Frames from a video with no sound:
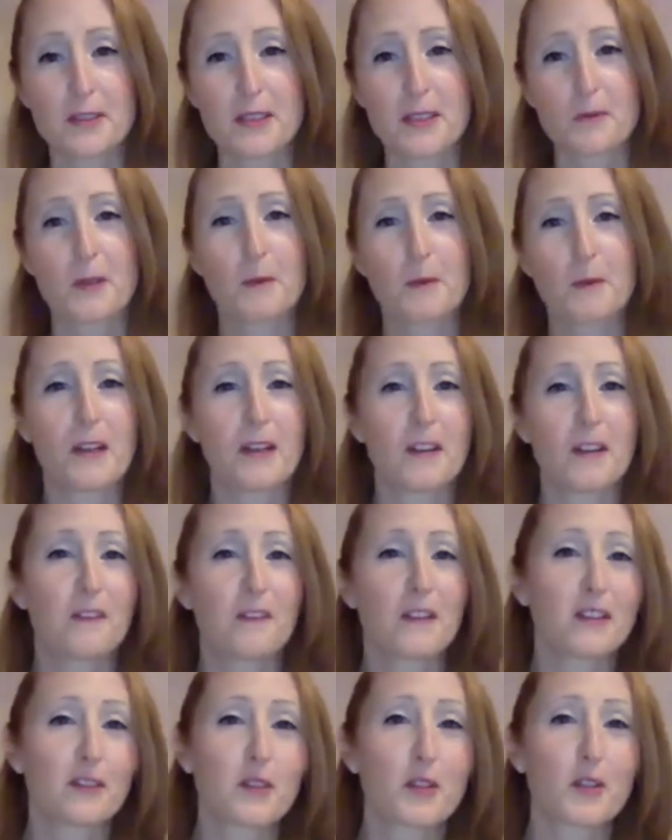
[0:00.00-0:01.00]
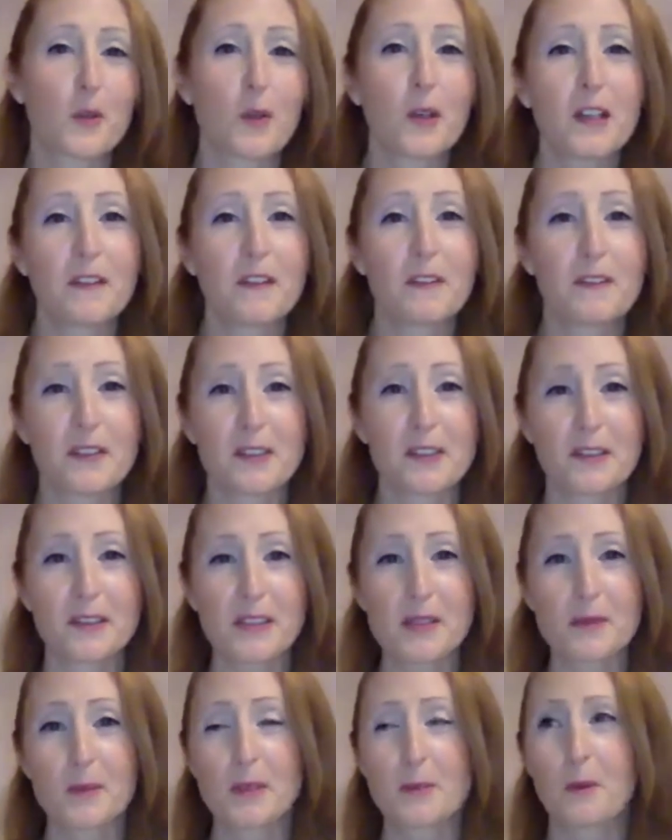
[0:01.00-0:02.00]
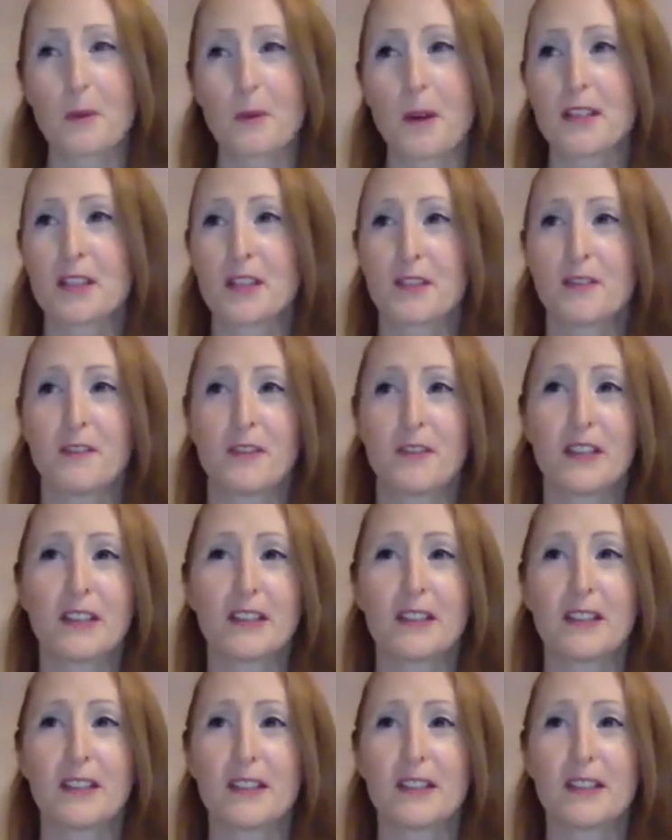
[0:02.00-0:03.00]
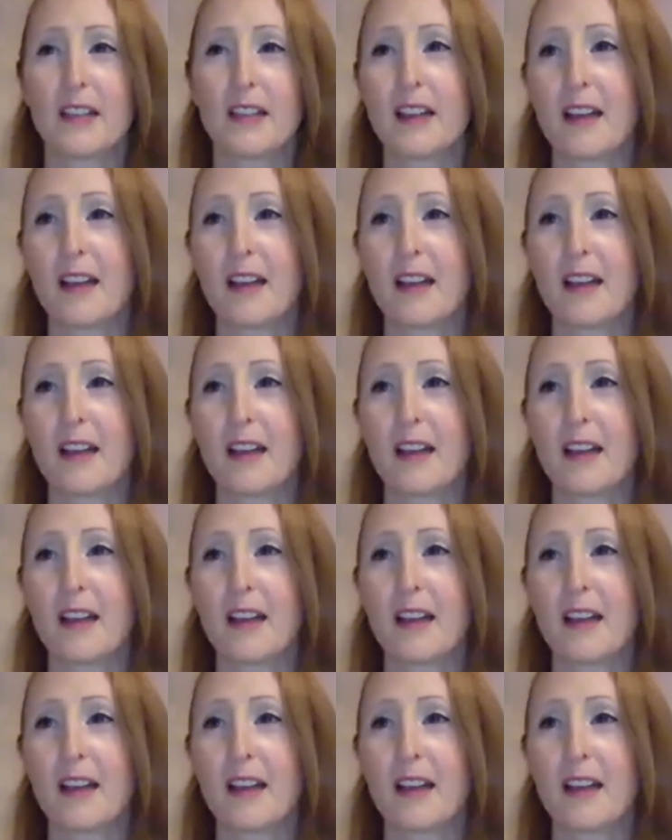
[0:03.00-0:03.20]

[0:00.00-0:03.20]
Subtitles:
Do we want to feel joyful? Do we want to feel,